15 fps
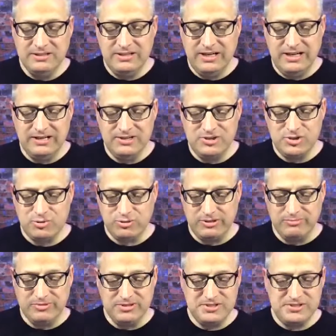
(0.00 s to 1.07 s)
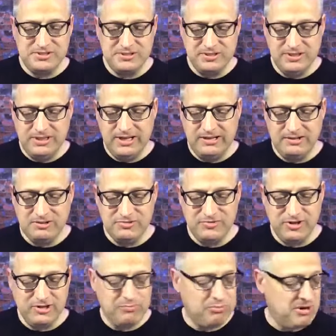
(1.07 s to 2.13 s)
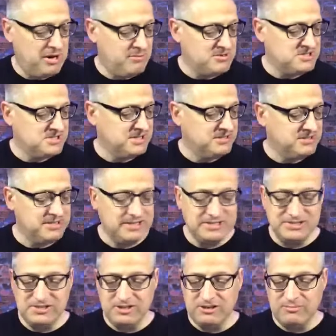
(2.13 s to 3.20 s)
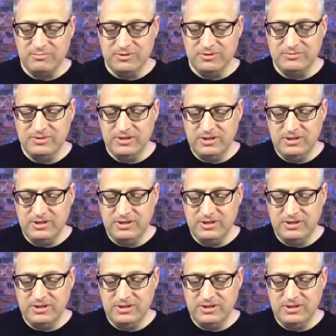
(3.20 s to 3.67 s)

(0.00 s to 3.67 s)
and treatments. And there's very promising things there, but